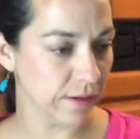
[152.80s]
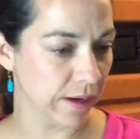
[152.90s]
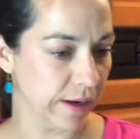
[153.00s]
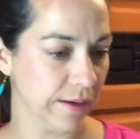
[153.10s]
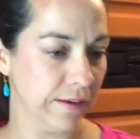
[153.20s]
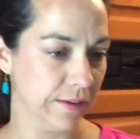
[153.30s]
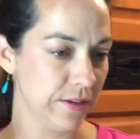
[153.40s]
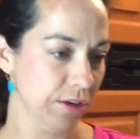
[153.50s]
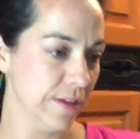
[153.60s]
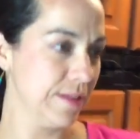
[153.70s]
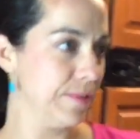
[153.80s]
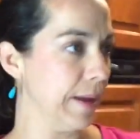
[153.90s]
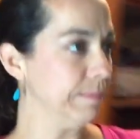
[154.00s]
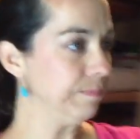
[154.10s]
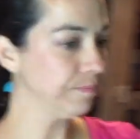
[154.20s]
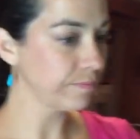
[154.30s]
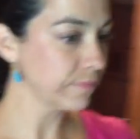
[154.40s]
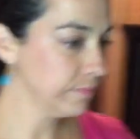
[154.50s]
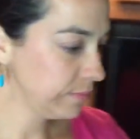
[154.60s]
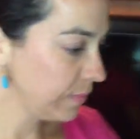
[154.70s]
Alright, let's turn this way.
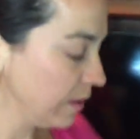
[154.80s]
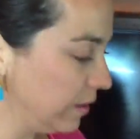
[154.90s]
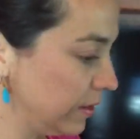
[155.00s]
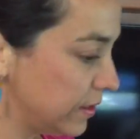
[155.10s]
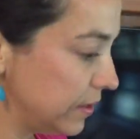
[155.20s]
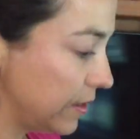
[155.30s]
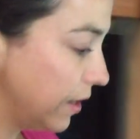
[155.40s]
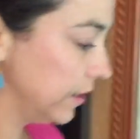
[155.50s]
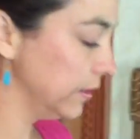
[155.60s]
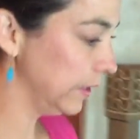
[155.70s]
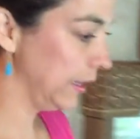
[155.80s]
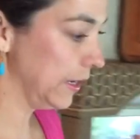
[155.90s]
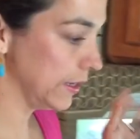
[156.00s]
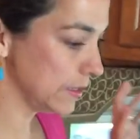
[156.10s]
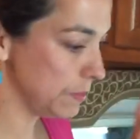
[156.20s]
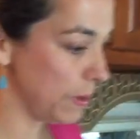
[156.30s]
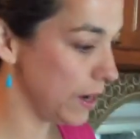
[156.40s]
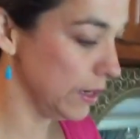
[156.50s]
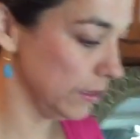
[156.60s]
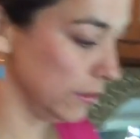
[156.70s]
This is our eating
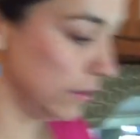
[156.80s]
spot.